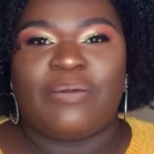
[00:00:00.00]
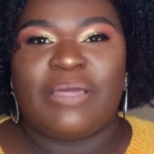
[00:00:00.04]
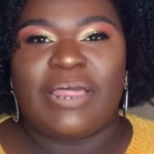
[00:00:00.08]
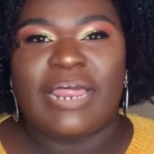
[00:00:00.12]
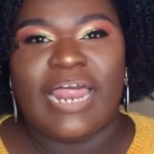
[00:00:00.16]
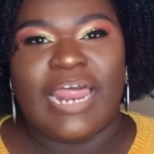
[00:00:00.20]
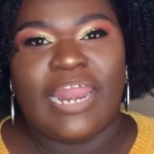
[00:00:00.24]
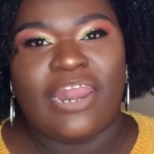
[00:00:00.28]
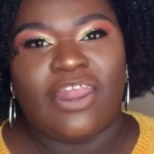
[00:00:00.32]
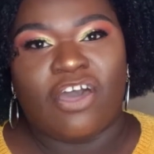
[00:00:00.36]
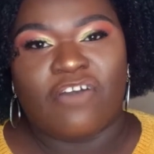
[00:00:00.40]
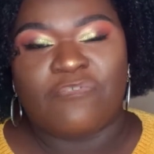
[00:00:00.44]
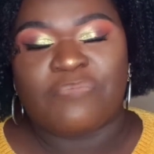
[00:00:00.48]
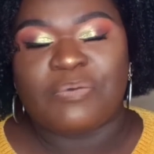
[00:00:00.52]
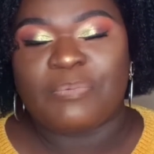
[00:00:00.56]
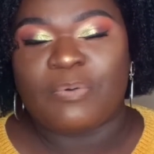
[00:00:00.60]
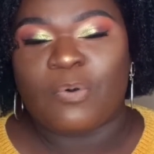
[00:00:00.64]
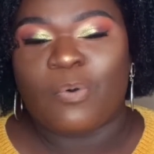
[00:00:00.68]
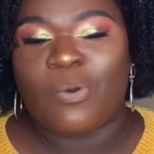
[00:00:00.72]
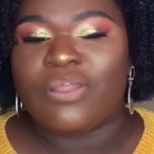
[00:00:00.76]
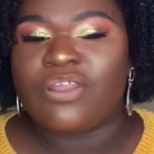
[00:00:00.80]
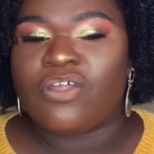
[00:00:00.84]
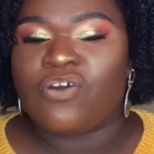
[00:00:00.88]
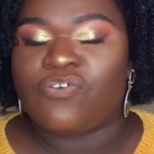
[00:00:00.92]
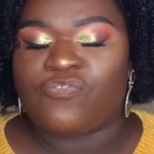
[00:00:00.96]
a lot of people
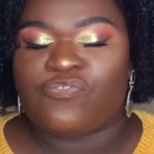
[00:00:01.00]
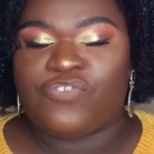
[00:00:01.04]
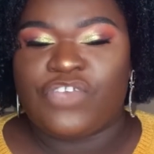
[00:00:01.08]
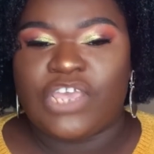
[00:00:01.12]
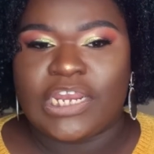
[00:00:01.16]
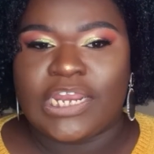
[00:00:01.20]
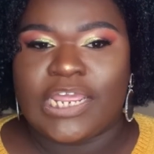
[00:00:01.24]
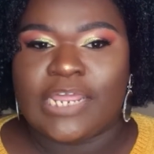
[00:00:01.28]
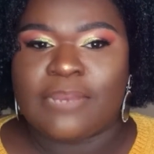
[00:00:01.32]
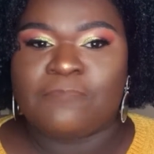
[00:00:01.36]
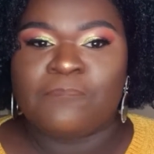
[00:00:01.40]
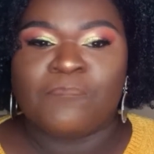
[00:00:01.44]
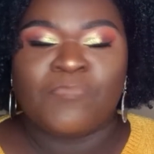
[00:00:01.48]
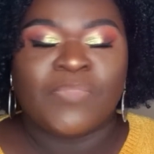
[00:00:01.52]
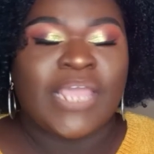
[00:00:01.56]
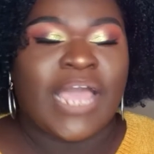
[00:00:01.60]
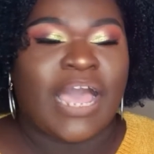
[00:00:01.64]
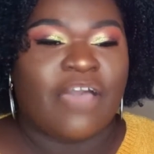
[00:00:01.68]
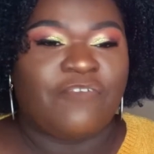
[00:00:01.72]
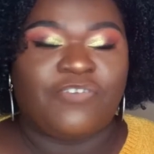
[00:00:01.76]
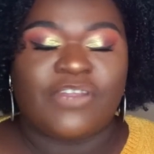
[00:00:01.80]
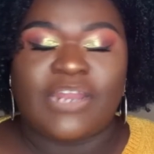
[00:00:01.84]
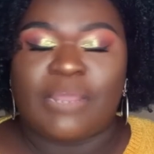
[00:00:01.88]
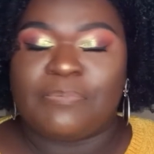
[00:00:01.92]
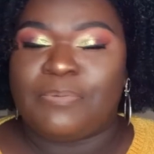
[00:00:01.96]
were not feeling.
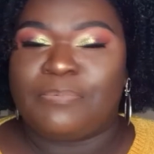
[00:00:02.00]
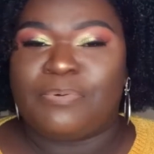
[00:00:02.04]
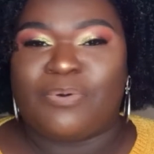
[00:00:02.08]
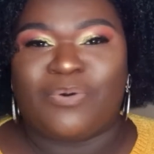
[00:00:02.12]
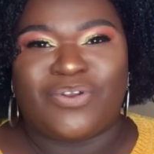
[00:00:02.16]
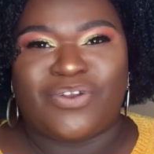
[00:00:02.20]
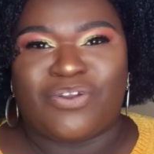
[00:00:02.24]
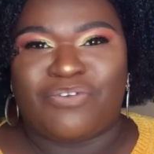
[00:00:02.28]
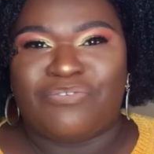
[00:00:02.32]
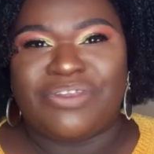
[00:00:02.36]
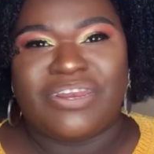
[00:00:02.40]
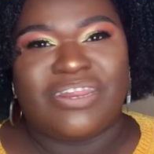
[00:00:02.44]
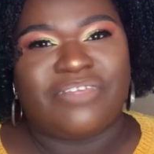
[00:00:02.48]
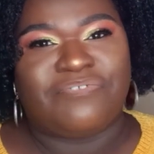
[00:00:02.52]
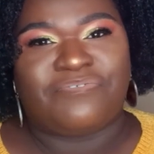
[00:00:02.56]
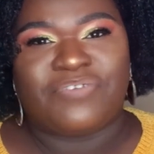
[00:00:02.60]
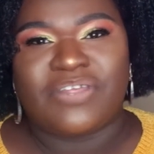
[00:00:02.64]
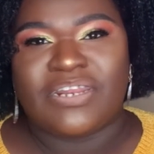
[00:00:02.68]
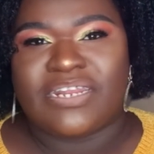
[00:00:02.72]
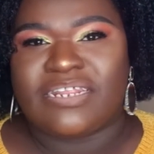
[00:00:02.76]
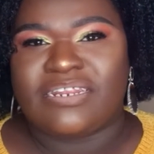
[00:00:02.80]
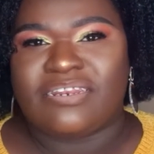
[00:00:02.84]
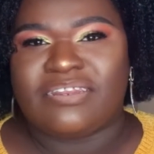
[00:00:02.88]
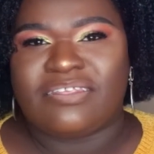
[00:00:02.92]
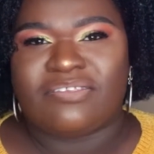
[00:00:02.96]
I feel like people were not really
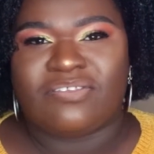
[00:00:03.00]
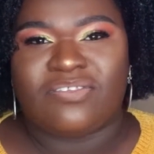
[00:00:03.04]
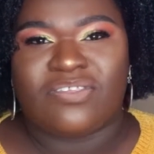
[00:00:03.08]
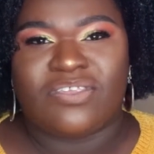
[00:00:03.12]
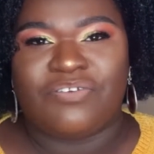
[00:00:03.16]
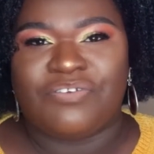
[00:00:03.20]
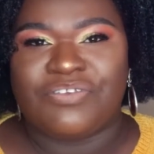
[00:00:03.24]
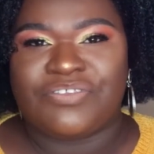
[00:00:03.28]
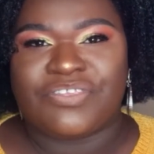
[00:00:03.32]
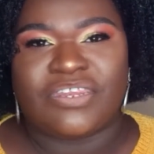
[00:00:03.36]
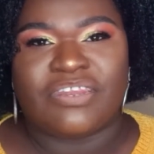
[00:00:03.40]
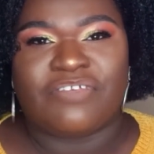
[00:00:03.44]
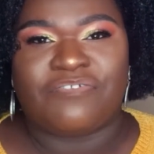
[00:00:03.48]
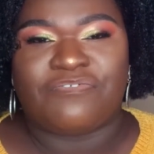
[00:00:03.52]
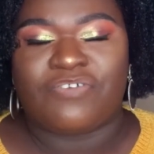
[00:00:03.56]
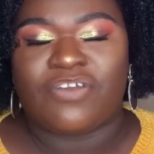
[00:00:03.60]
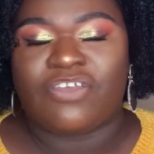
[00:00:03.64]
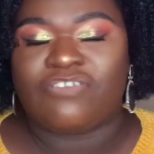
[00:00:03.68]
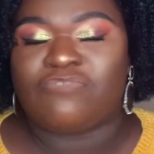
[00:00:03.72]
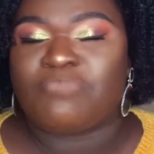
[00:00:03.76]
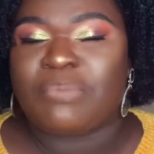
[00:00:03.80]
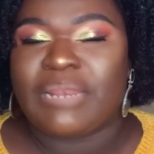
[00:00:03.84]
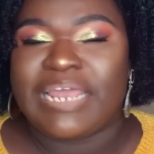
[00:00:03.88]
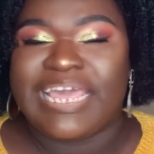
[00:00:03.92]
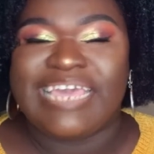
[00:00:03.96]
feeling this series in the first
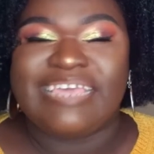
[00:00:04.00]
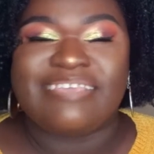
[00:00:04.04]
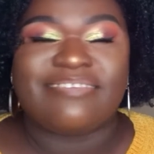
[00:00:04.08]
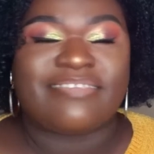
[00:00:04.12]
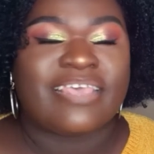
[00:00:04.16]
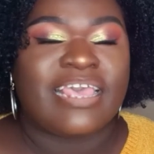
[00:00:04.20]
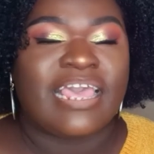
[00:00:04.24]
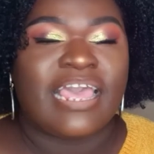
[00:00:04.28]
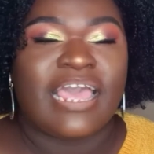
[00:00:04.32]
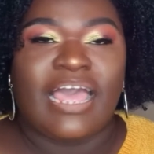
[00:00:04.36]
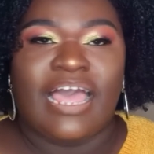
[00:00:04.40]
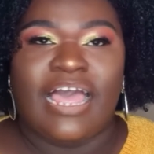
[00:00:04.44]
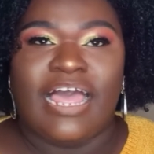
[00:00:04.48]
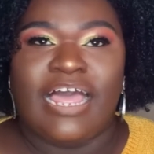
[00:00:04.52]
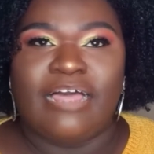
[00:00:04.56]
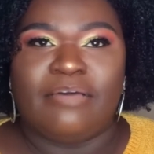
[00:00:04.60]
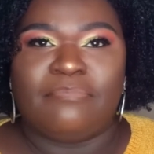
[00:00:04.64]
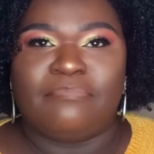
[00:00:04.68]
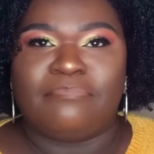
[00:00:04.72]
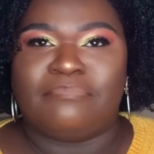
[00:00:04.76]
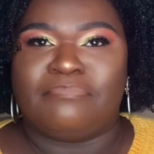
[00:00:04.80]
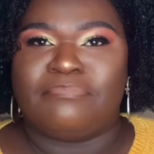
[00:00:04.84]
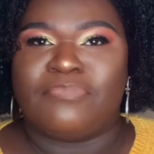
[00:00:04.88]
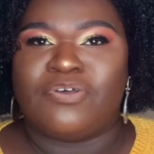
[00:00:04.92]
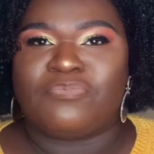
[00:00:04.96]
place.
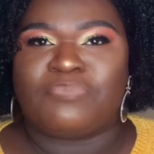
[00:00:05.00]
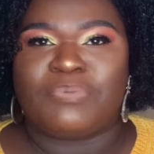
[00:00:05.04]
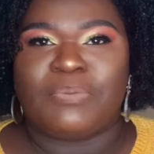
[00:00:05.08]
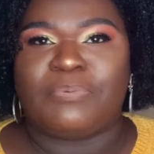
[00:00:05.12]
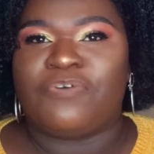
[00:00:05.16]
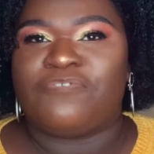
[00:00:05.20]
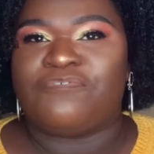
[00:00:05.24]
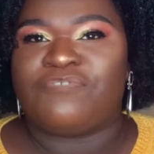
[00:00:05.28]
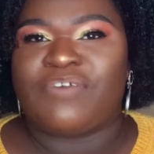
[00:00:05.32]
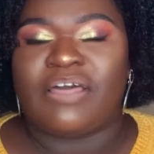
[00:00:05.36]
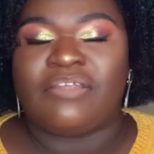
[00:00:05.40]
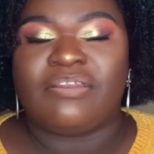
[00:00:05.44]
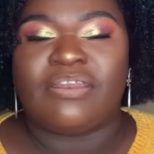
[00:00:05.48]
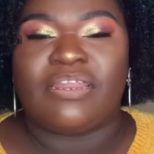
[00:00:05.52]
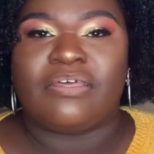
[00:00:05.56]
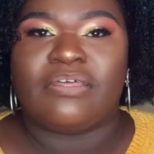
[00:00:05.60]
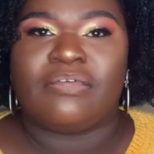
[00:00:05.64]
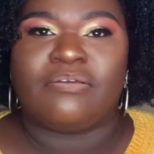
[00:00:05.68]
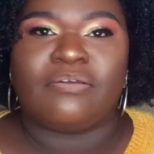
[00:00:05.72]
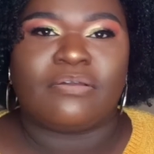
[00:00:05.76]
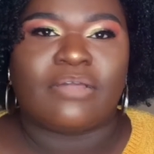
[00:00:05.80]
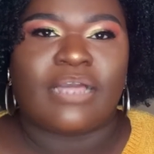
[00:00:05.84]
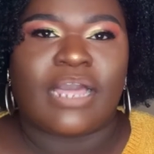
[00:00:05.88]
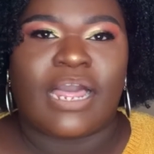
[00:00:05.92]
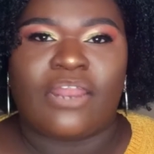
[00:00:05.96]
Most people found
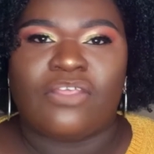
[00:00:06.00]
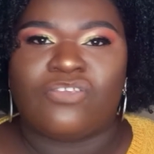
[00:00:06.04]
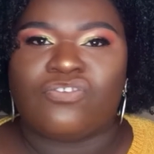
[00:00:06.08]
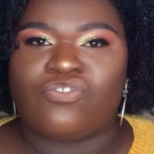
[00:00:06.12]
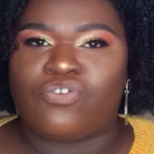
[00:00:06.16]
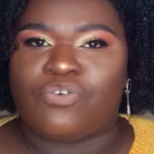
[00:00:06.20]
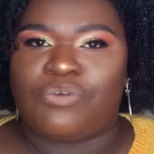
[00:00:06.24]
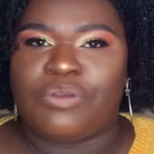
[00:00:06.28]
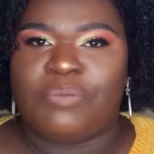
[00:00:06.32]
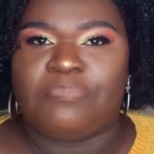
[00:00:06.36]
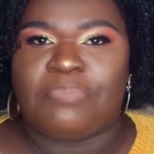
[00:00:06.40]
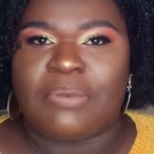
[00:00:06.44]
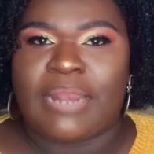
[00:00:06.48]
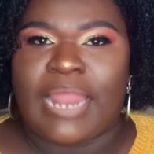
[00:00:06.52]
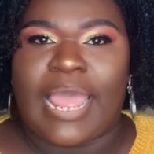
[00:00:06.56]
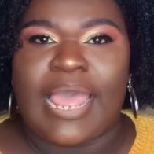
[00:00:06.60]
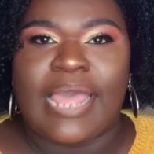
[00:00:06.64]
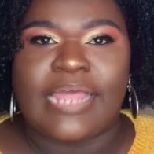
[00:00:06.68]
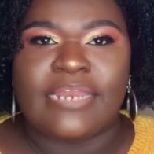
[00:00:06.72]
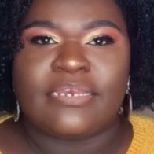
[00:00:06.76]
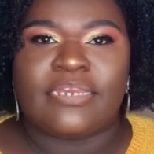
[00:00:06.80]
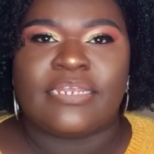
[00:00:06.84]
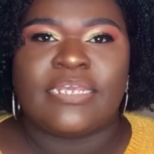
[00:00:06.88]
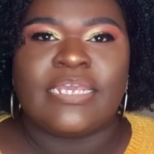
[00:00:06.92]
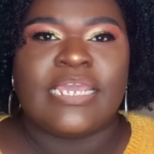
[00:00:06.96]
the color story
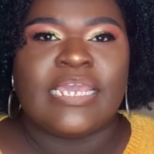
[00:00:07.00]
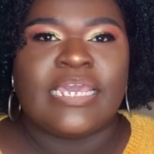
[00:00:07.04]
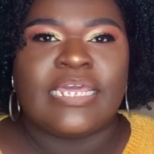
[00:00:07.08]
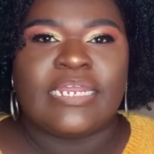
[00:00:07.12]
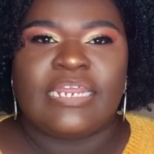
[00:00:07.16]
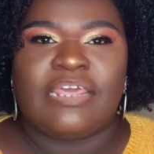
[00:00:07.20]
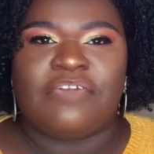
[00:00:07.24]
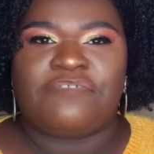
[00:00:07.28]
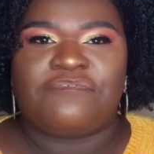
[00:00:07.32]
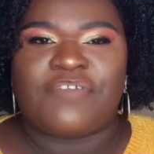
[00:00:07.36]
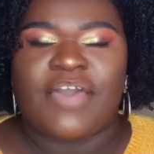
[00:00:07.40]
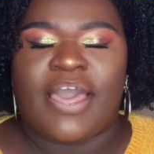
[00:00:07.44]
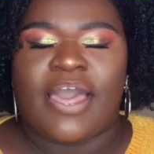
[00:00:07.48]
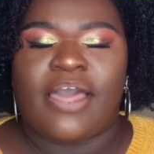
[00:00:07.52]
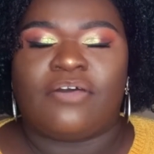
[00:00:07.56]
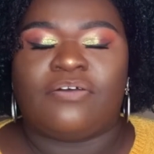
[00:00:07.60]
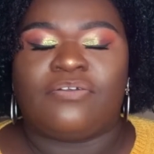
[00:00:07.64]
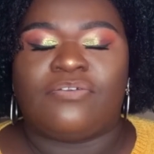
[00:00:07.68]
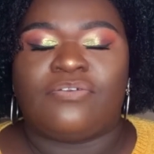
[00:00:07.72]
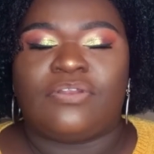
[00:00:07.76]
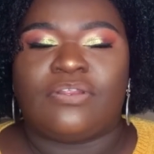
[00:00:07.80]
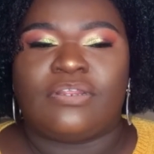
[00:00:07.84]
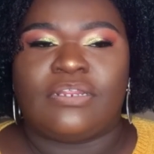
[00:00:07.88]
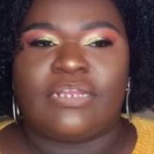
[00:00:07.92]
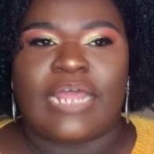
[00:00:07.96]
bland. They
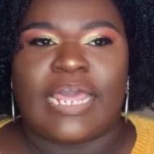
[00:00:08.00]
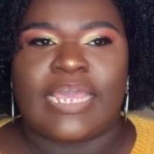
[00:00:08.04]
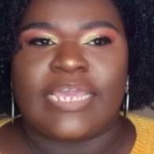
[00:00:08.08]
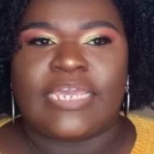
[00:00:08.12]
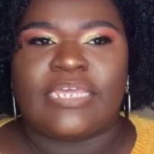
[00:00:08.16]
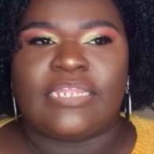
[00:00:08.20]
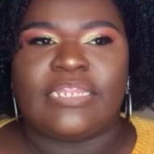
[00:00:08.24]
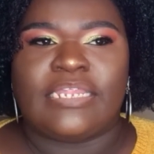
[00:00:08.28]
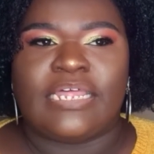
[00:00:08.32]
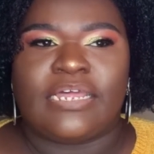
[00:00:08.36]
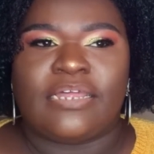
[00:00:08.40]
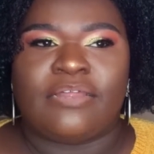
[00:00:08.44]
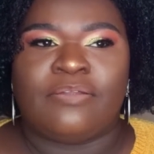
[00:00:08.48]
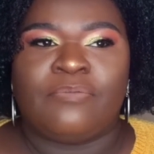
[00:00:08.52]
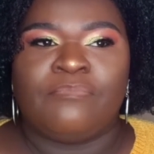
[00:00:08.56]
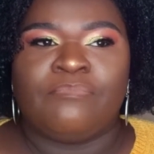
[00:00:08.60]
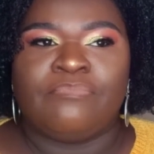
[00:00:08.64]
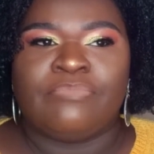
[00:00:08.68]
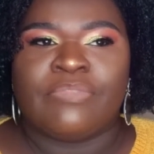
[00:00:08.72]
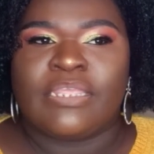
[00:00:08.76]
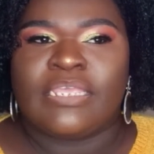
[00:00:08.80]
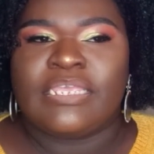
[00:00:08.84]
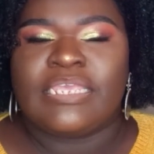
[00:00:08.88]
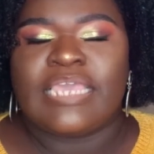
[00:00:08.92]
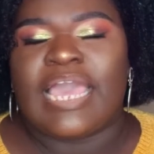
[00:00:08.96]
found like
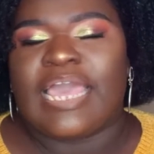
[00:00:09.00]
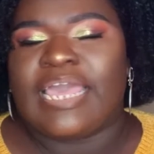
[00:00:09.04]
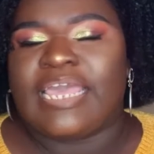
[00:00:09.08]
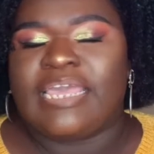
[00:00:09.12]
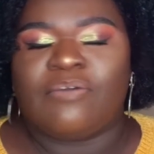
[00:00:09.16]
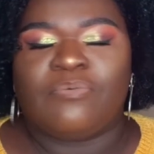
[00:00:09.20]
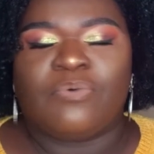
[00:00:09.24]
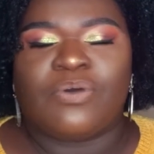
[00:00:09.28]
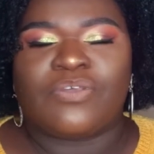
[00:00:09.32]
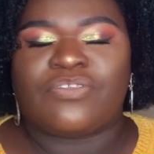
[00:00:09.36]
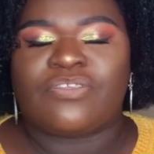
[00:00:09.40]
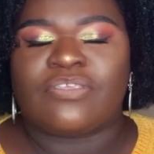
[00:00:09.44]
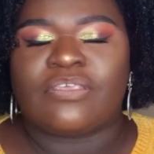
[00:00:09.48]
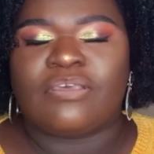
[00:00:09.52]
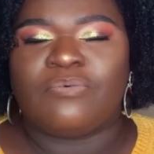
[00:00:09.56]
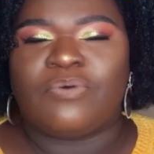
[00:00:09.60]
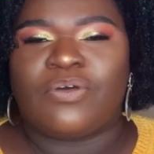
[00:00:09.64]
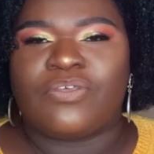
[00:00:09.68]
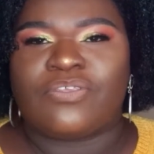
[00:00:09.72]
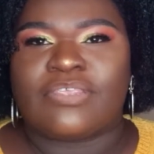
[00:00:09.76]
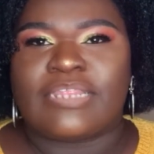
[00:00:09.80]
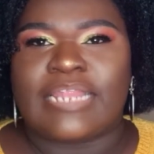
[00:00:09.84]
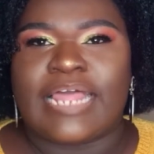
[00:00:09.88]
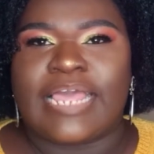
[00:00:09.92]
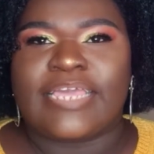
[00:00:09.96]
it
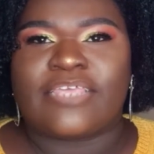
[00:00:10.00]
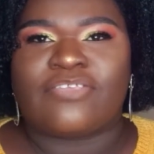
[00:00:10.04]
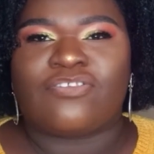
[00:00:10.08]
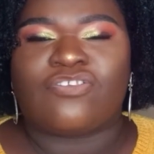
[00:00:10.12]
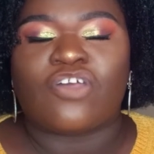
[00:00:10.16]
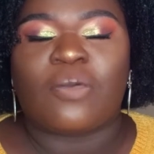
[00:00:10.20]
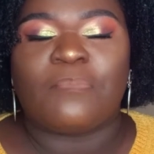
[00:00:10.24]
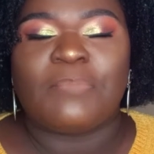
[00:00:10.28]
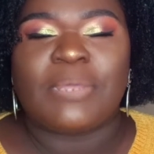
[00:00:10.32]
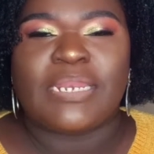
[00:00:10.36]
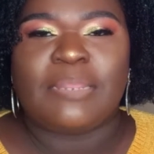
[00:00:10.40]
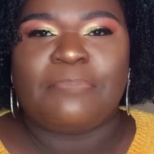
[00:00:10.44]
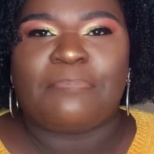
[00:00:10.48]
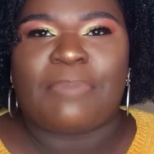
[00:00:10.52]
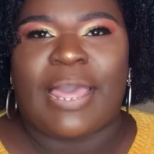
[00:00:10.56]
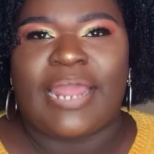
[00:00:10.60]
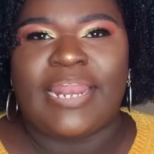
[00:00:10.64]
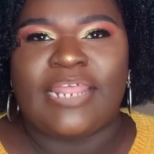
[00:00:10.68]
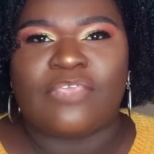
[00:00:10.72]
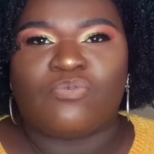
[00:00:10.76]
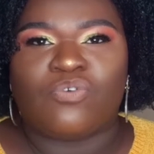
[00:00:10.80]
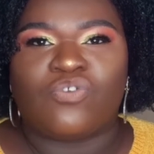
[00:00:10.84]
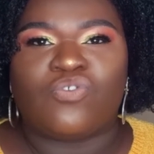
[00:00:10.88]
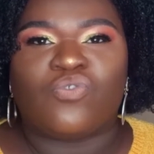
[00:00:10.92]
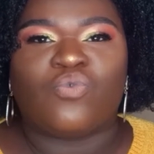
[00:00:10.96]
was like so many
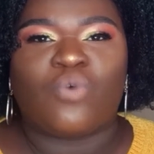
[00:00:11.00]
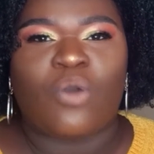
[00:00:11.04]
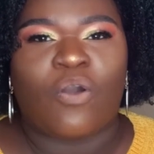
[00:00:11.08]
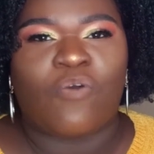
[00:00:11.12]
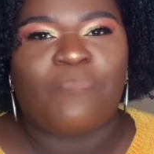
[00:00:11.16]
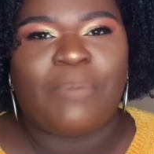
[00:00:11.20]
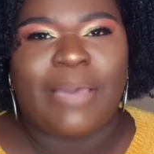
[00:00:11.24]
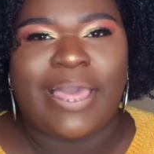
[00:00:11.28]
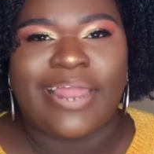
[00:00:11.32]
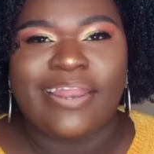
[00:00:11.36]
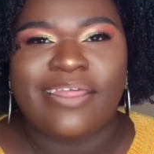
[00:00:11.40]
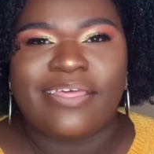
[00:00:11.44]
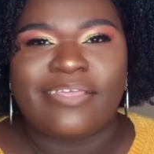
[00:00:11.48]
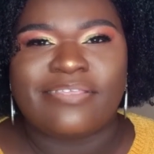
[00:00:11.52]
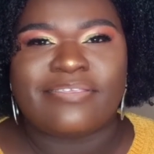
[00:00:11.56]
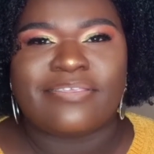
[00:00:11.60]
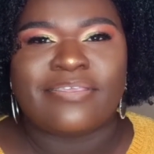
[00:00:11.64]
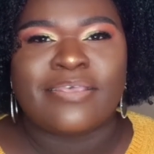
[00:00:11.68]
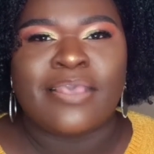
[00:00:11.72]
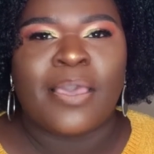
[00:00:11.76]
palettes. It was 12 palettes,